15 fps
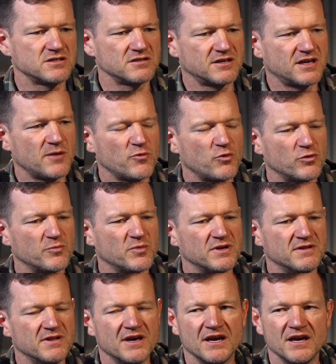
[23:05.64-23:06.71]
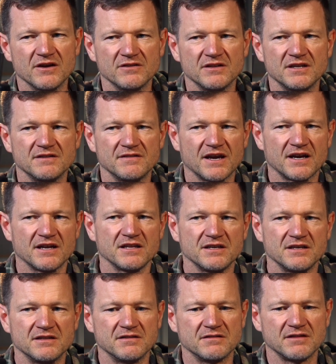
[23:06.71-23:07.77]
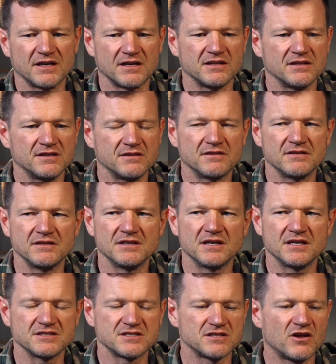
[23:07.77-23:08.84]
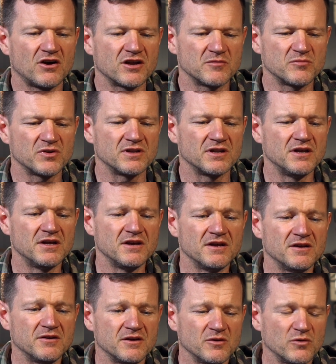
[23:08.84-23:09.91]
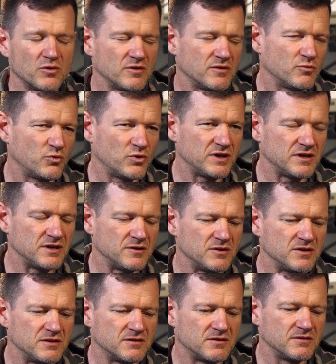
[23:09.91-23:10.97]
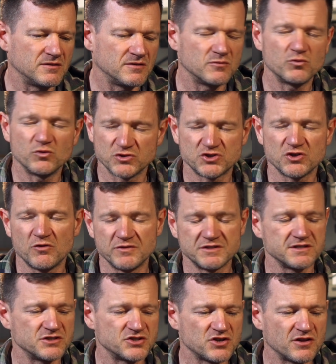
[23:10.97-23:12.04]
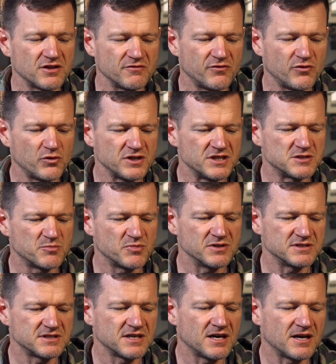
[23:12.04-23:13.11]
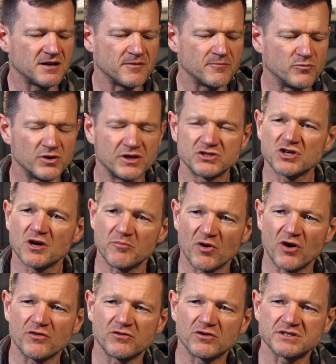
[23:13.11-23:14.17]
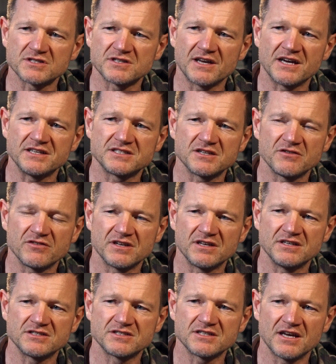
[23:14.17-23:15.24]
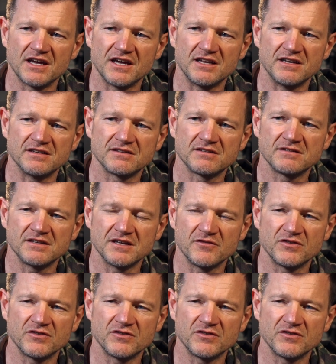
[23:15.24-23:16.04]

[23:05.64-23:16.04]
So the camera would have been there, and then that cleared the slider. But we will obviously show that footage, but we can show both lots, the A7S and the